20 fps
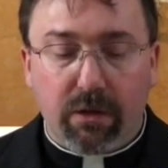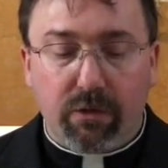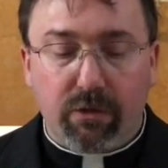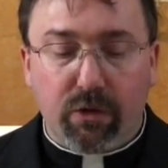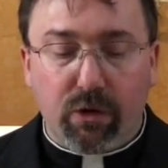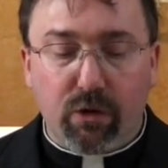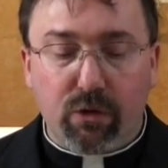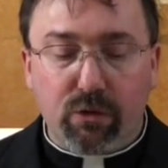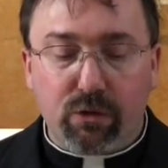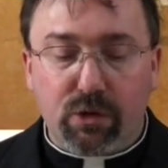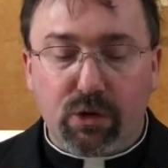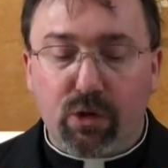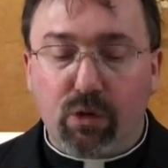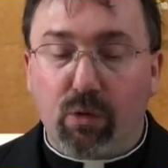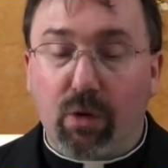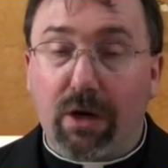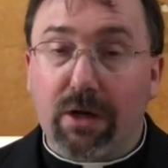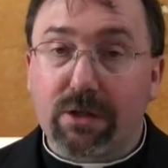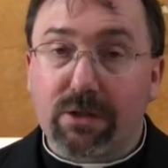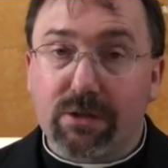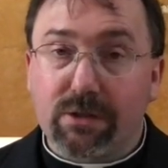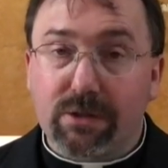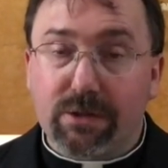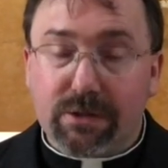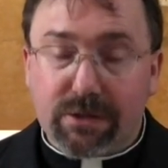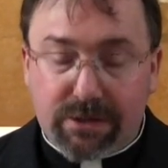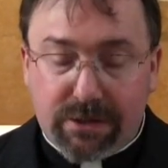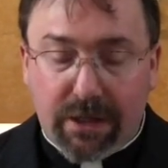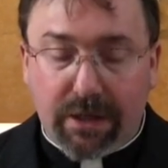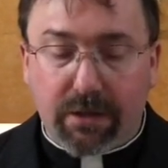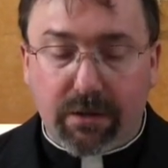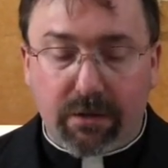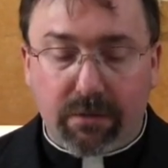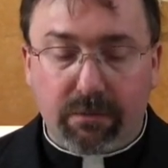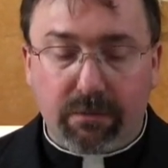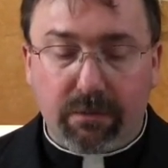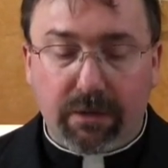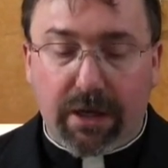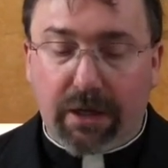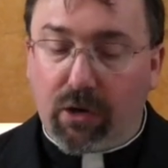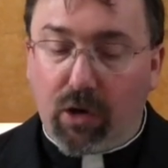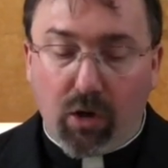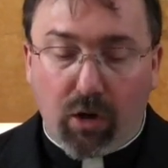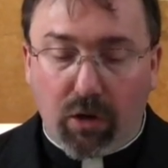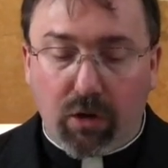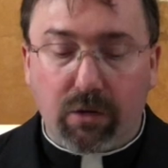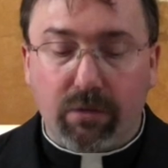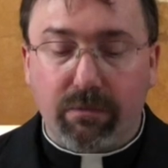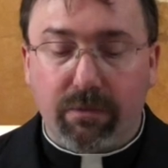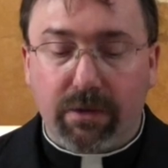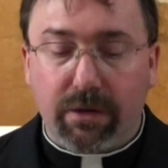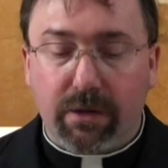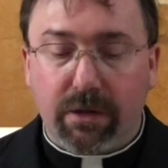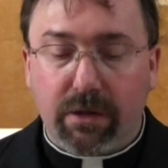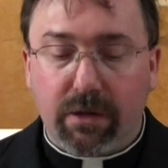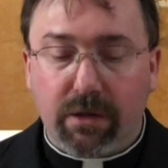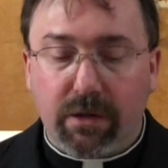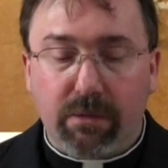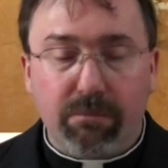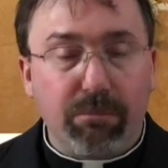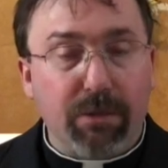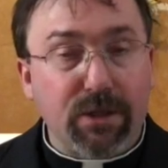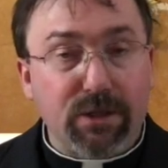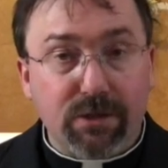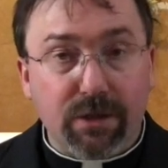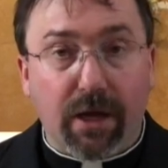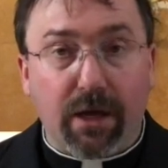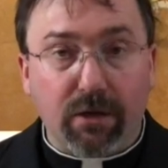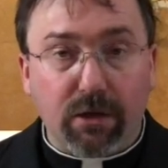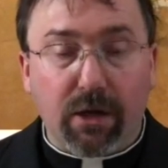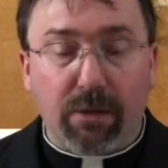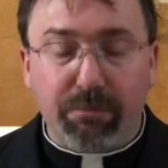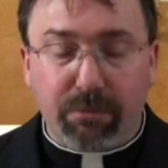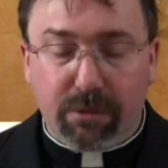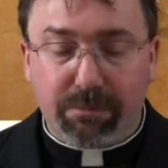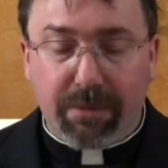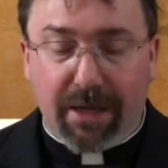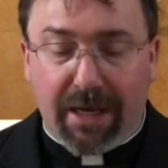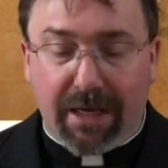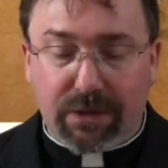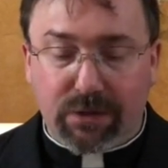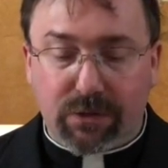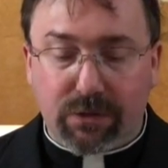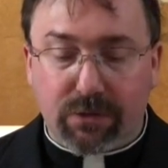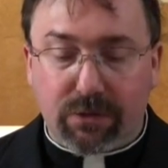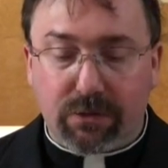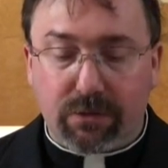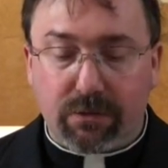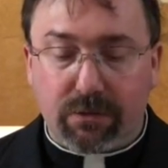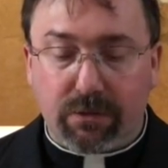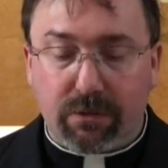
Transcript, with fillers: Those who are sick at all must not come to Mass,